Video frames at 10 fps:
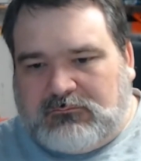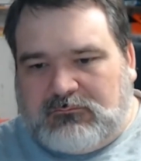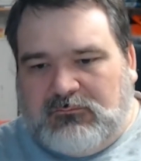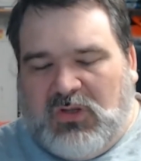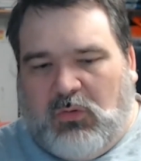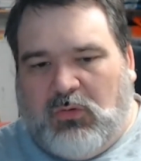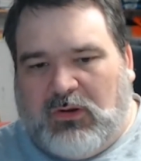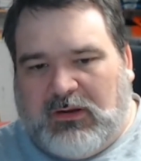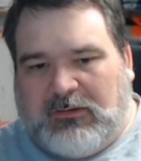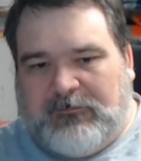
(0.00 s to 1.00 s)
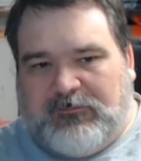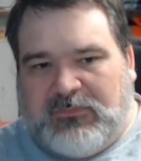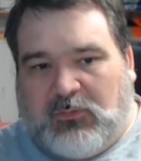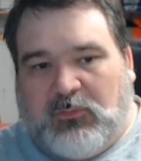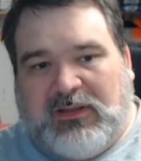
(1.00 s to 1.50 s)
or
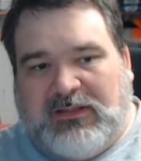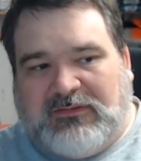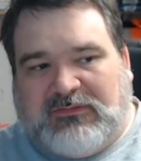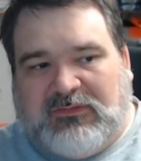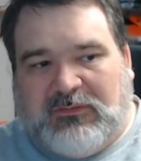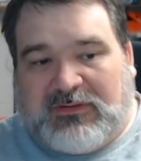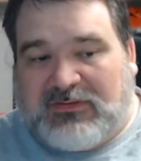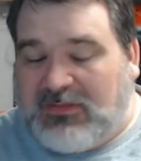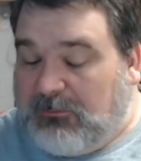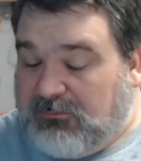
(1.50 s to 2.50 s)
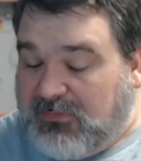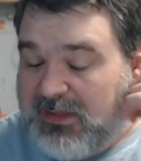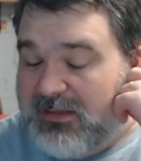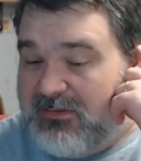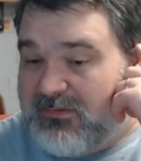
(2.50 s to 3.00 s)
they're willing to accept
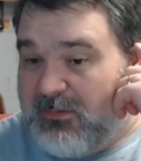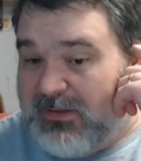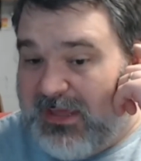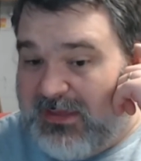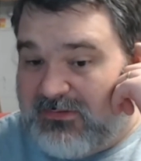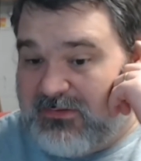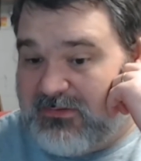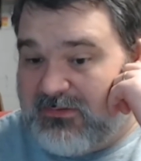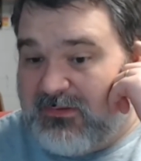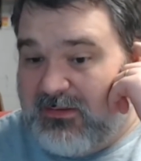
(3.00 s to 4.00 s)
that in some cases